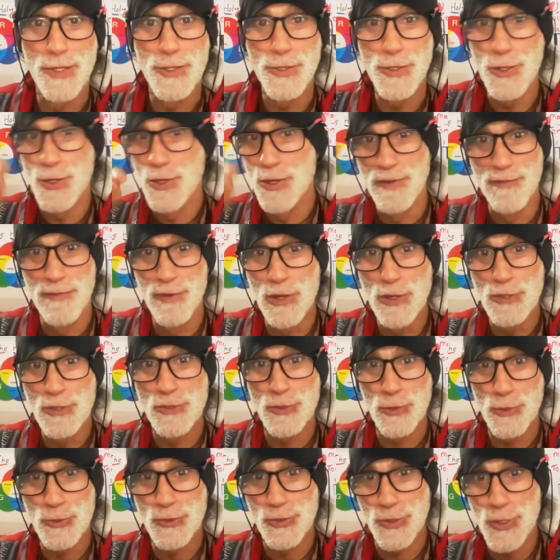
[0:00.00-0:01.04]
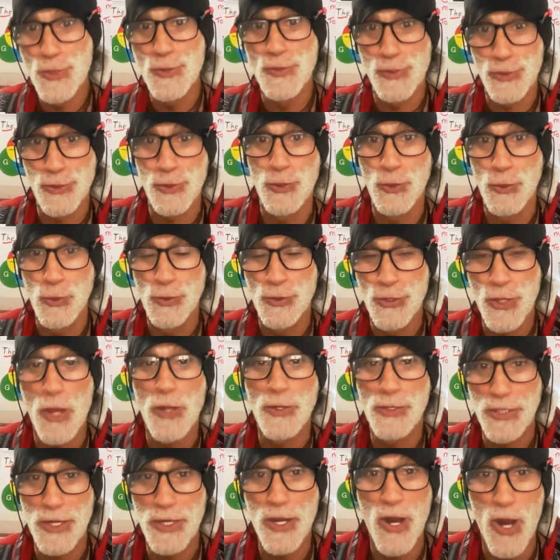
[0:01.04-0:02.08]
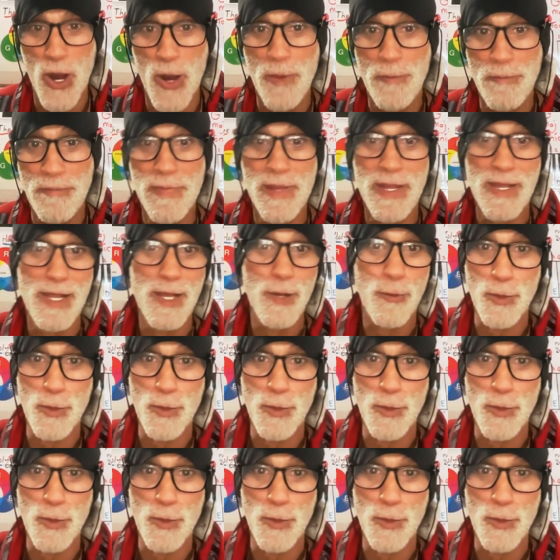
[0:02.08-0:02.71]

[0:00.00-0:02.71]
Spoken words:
universaltruthschool.com,